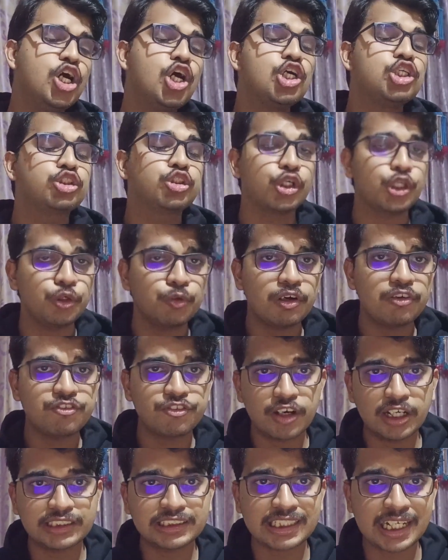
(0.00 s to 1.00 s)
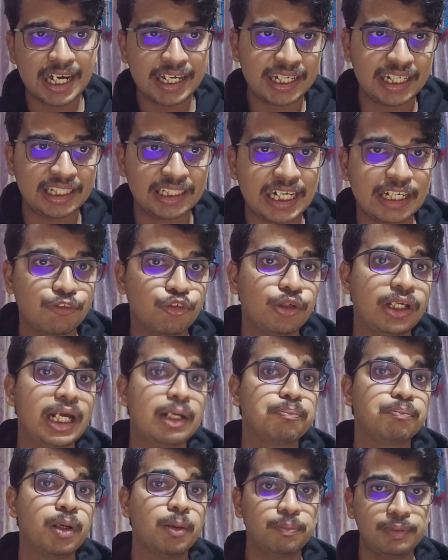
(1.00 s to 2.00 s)
So your first rating that would
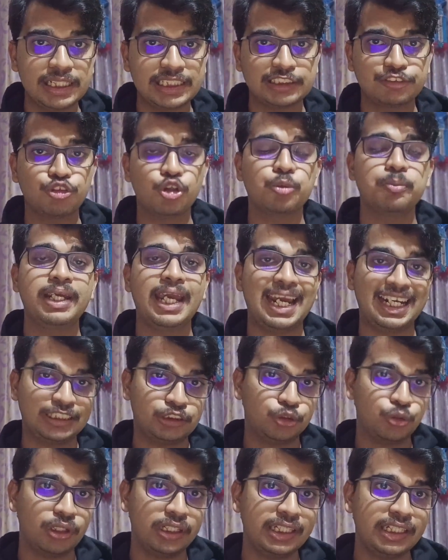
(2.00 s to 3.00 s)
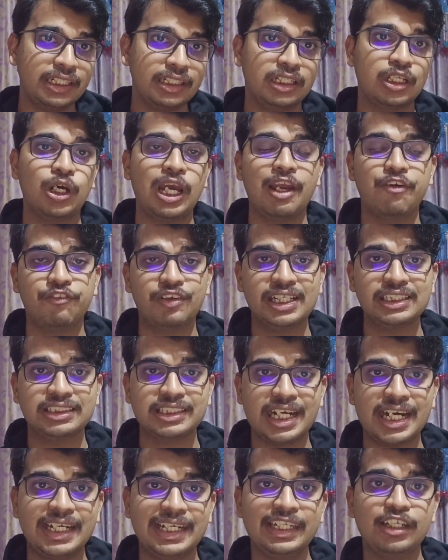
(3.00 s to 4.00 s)
get published would be actually the average
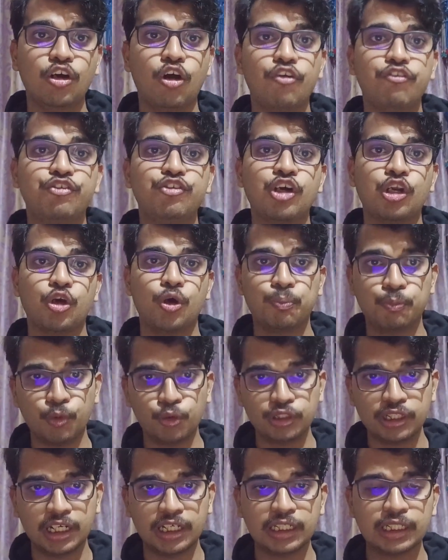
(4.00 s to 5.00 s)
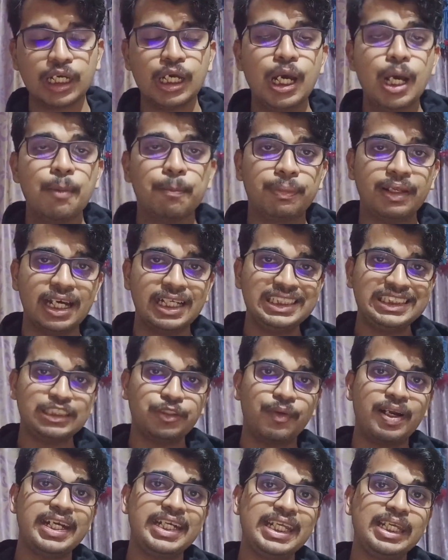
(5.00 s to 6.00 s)
rating of your opponent plus
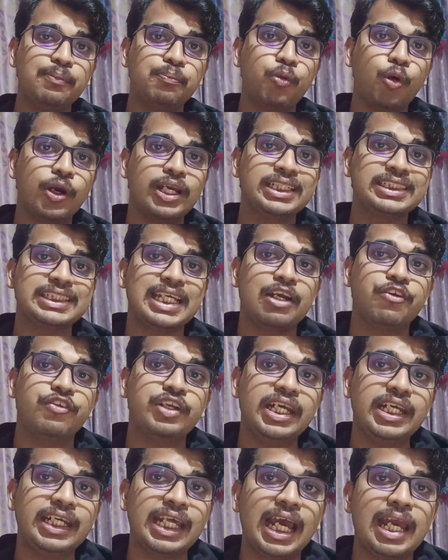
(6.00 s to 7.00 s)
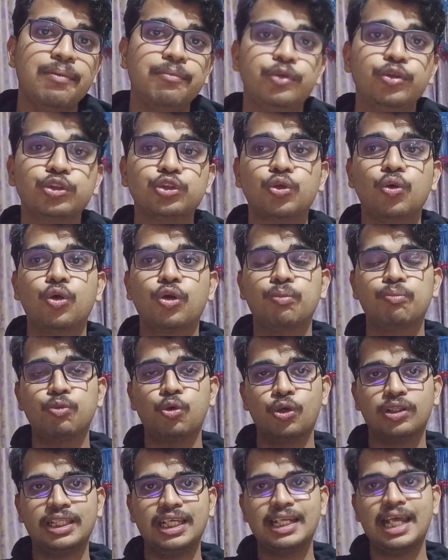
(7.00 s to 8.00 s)
20 points every time you score
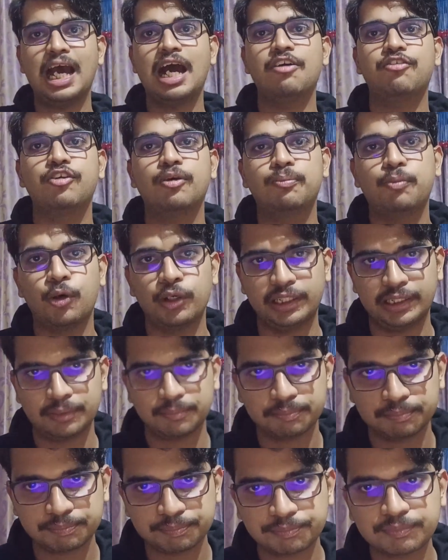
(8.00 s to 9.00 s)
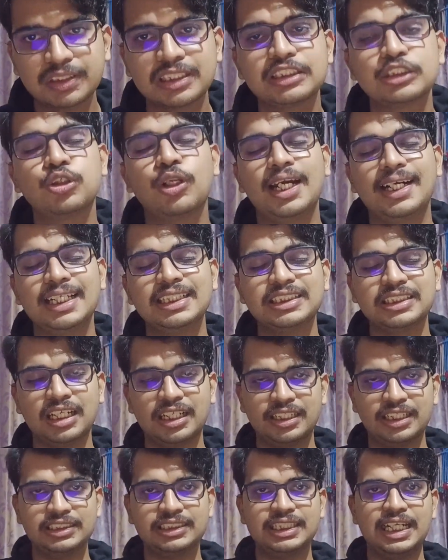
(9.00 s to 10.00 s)
more than half a point. So let us
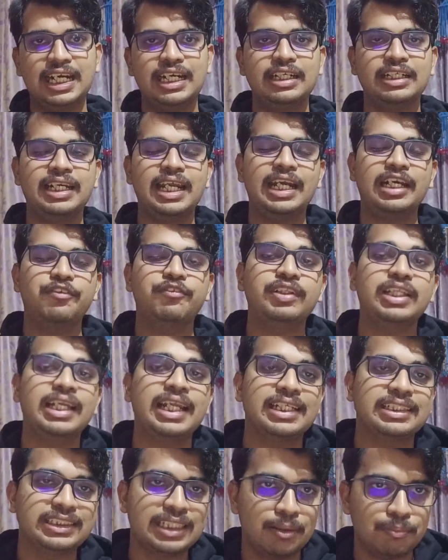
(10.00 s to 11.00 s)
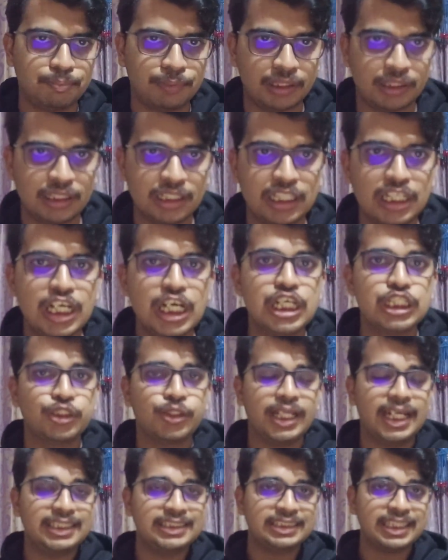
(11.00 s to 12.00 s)
understand that with an example. So
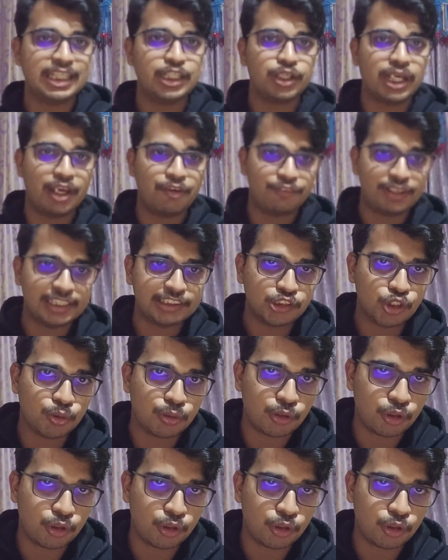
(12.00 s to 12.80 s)
let's say average